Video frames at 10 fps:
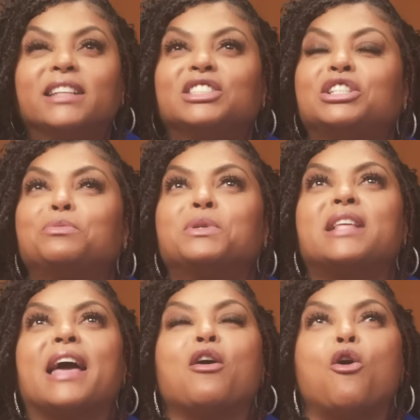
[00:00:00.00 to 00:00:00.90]
And she
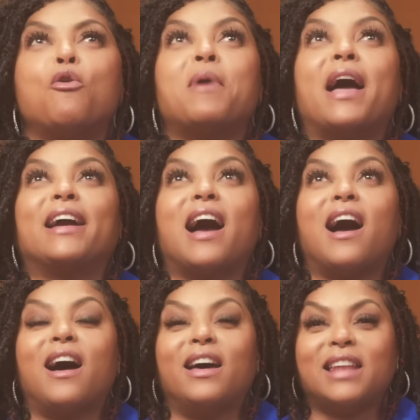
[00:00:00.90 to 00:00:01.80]
was like, "Oh my
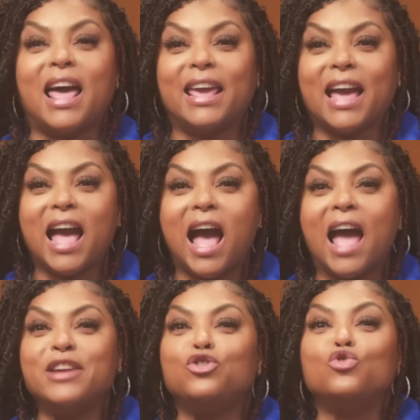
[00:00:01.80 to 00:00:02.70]
god! Like
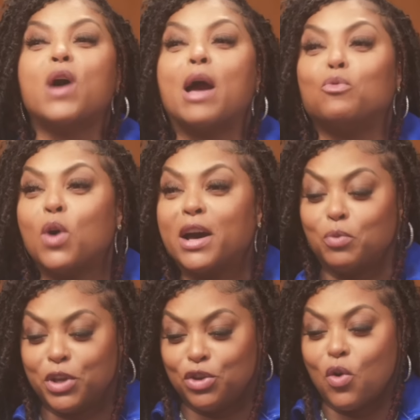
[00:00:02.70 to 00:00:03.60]
I knew I
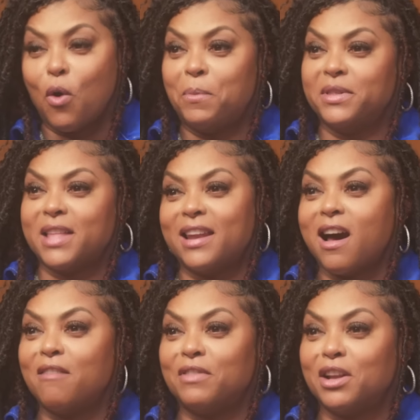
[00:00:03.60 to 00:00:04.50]
won when you opened
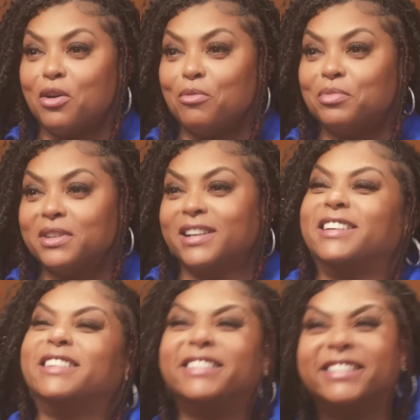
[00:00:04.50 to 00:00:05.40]
that envelope." Because